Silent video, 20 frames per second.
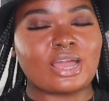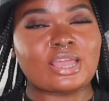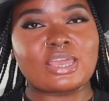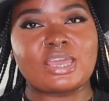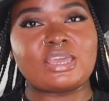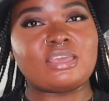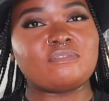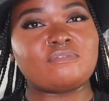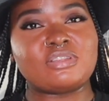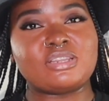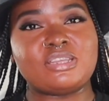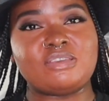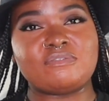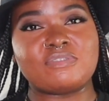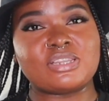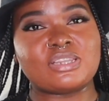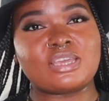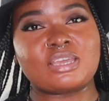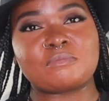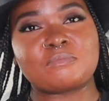I can't even
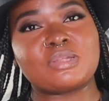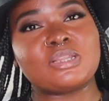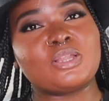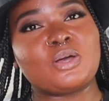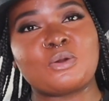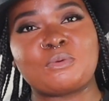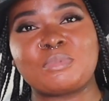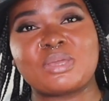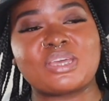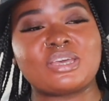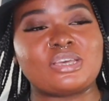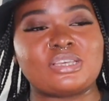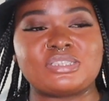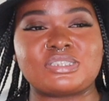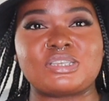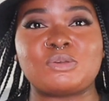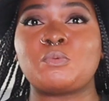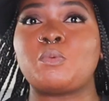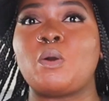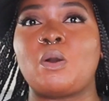leave a link below
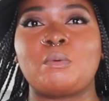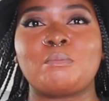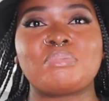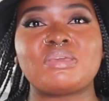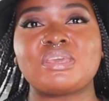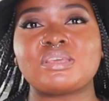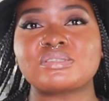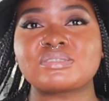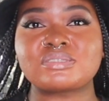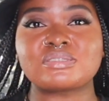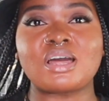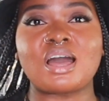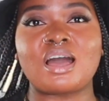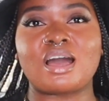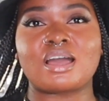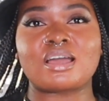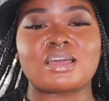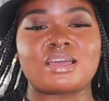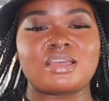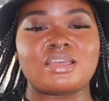because it won't be in
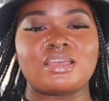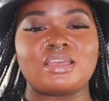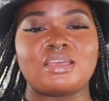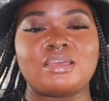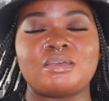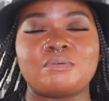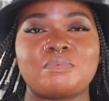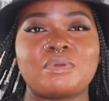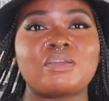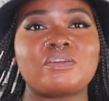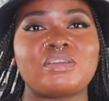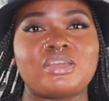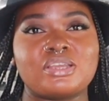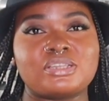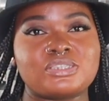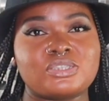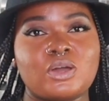stock, period.